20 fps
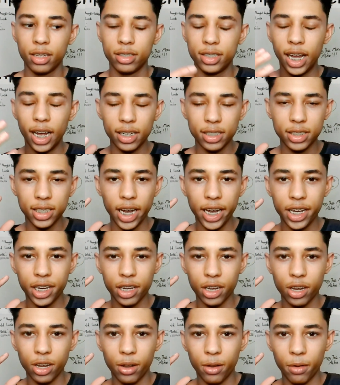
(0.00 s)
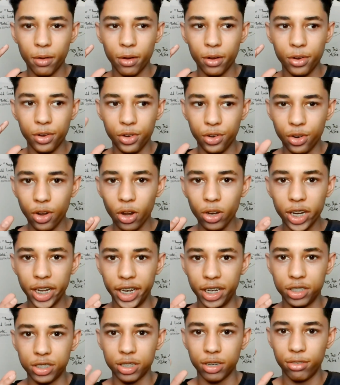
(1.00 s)
that's like
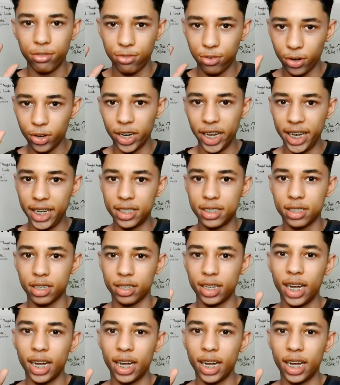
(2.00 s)
knowledge for later.